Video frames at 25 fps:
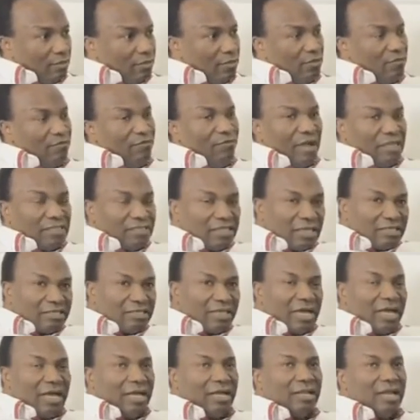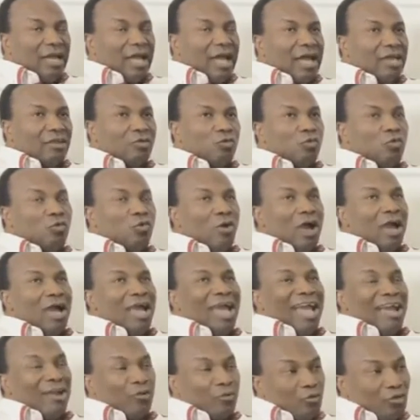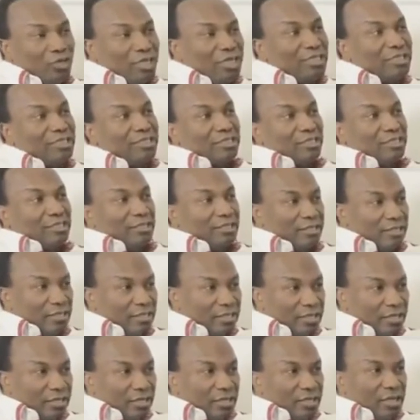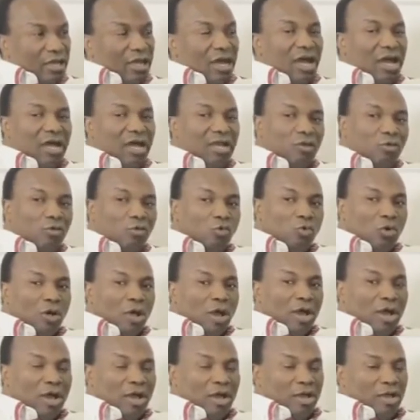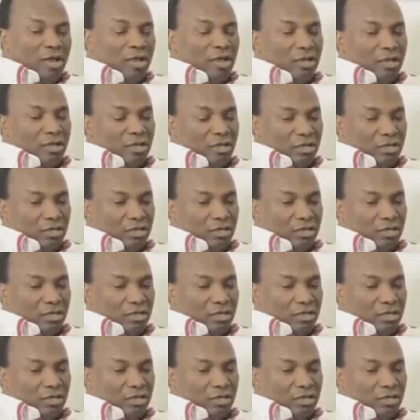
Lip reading: versatile and who are erudite and who are,